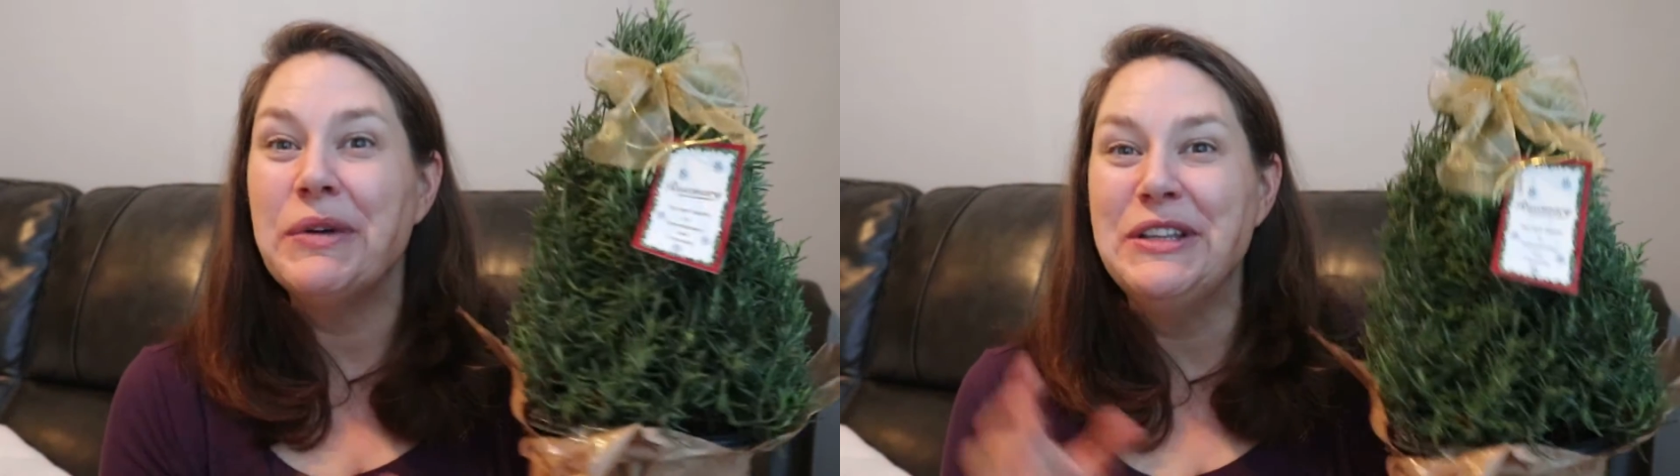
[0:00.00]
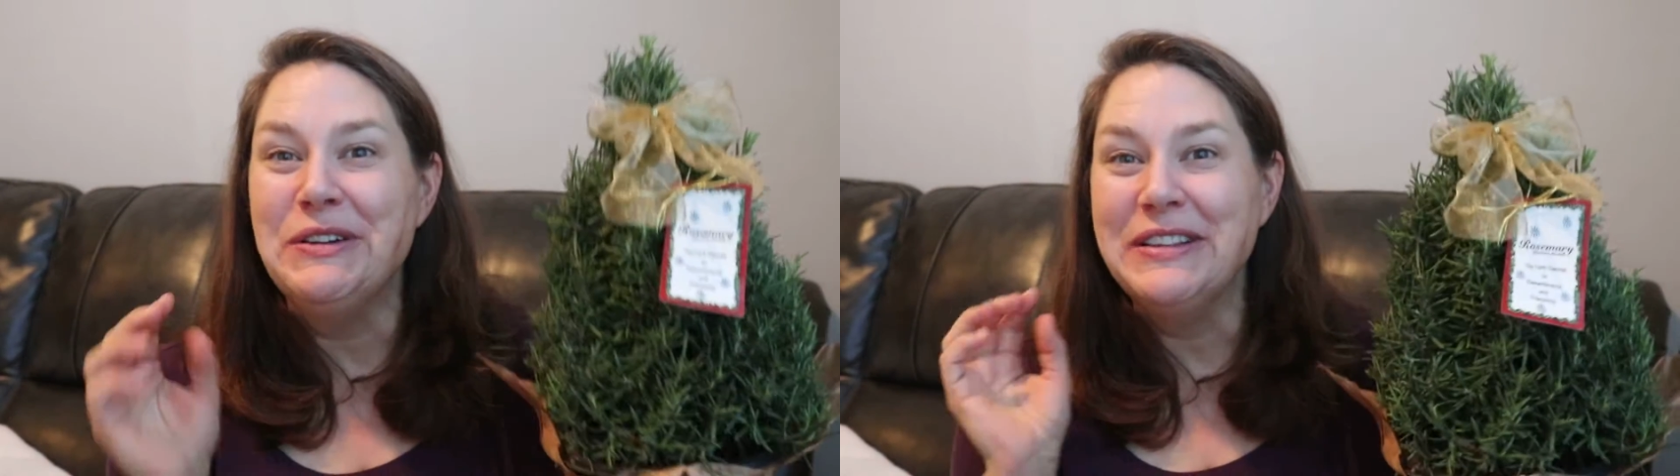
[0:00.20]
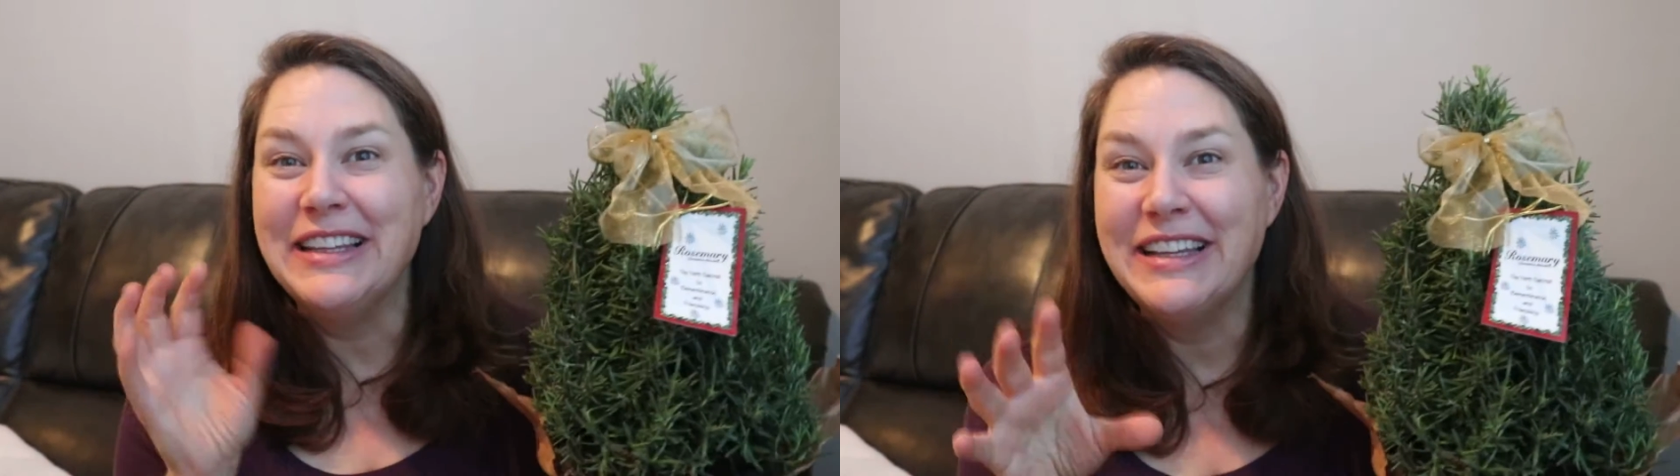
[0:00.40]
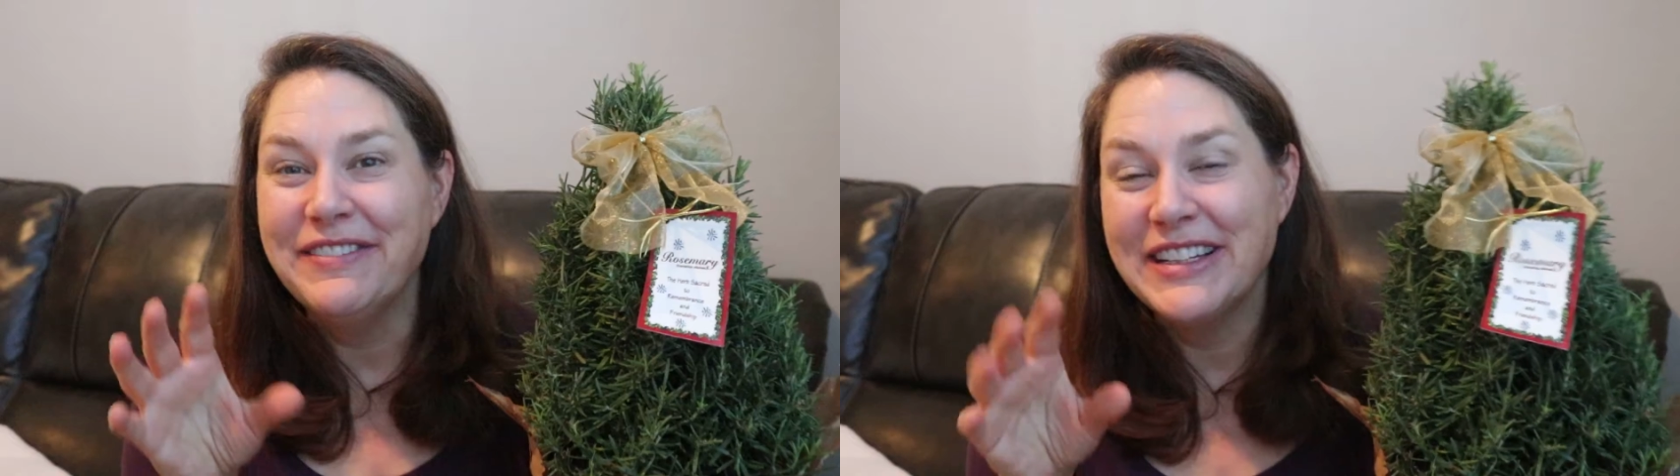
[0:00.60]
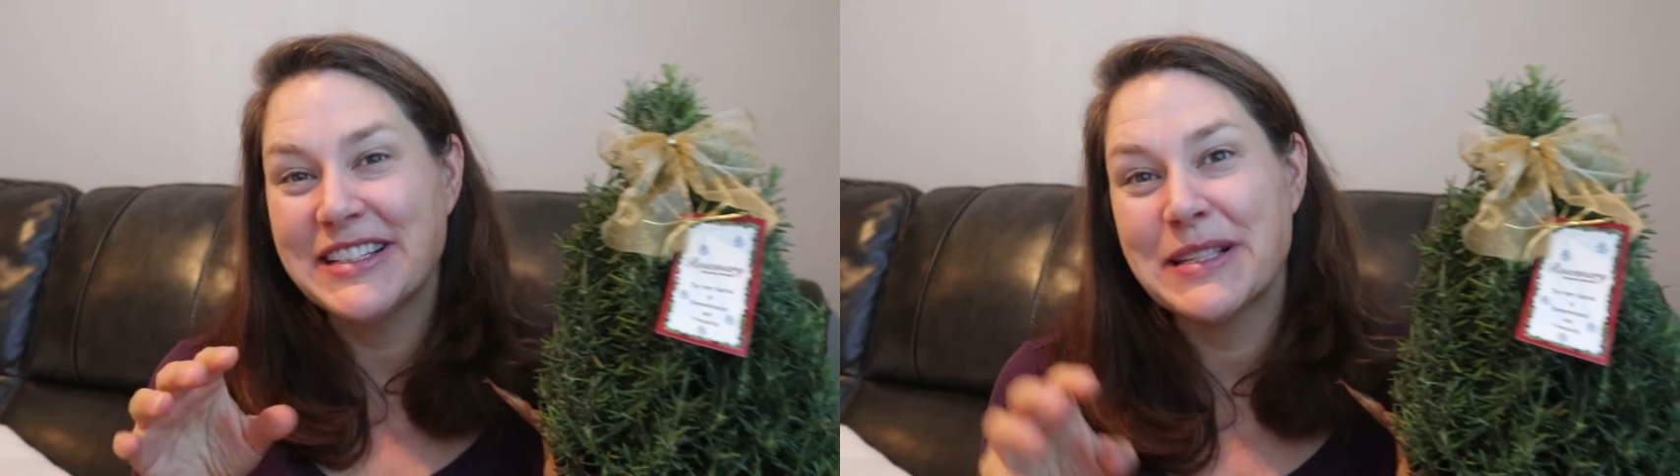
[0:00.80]
when you
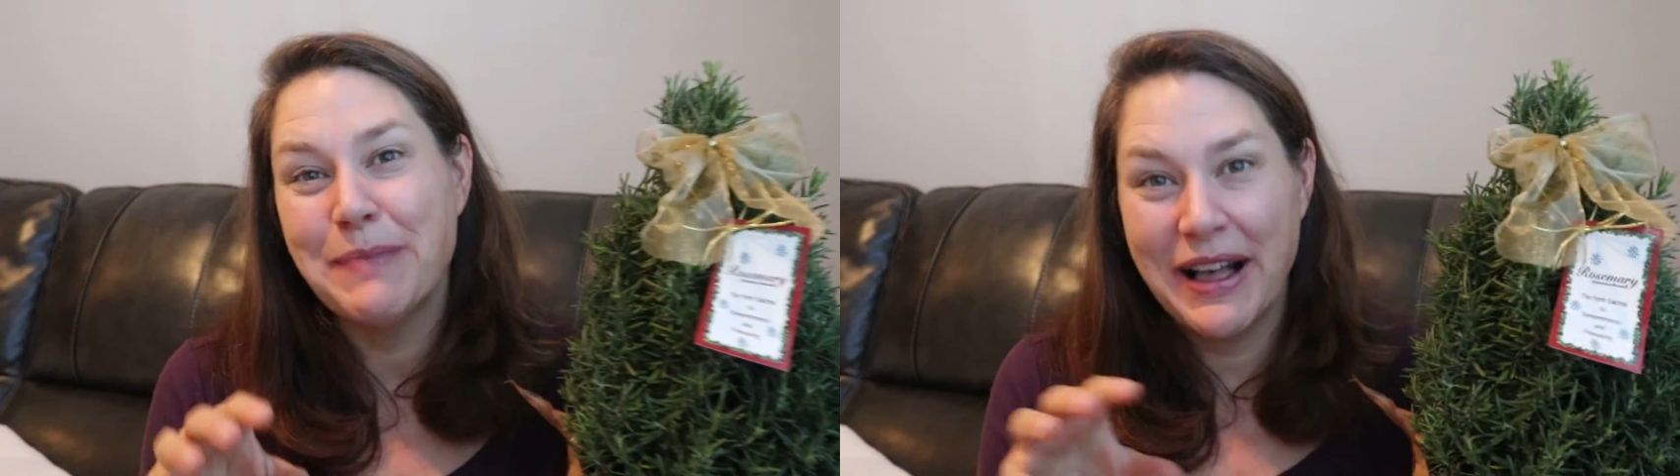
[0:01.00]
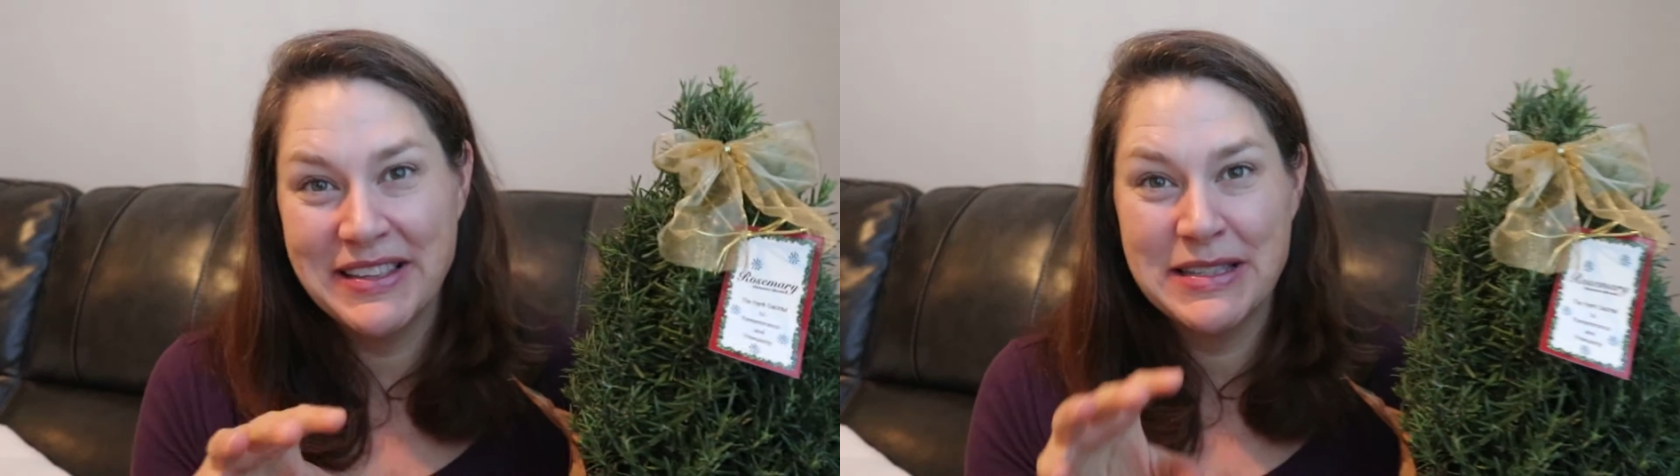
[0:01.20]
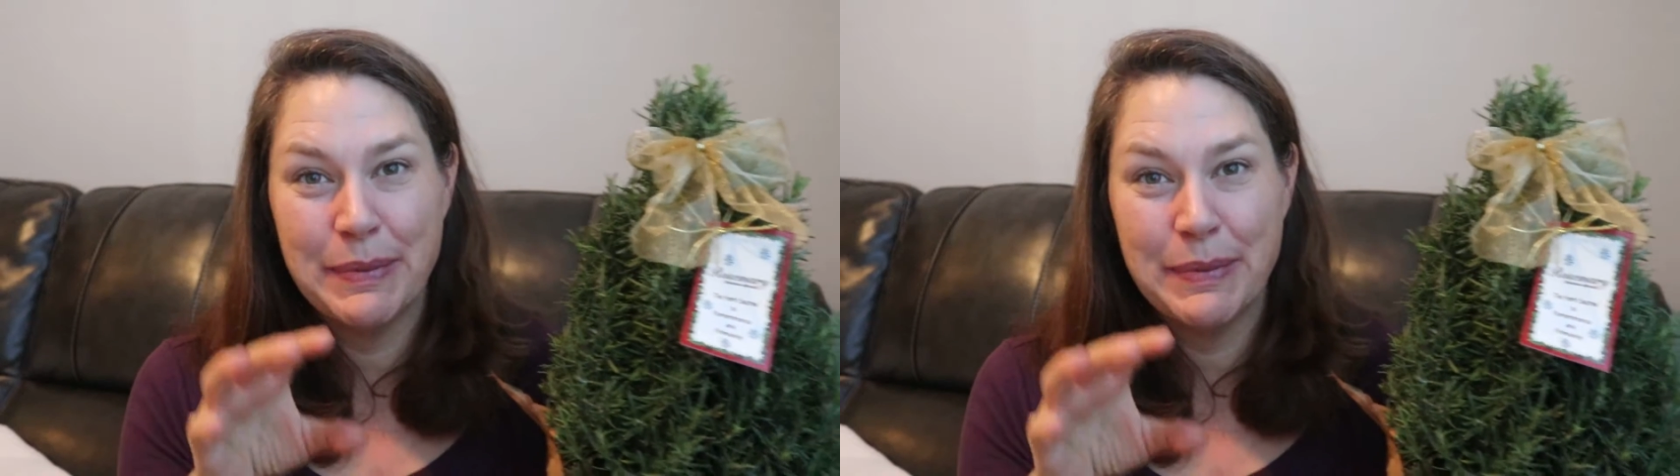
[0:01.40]
live in a small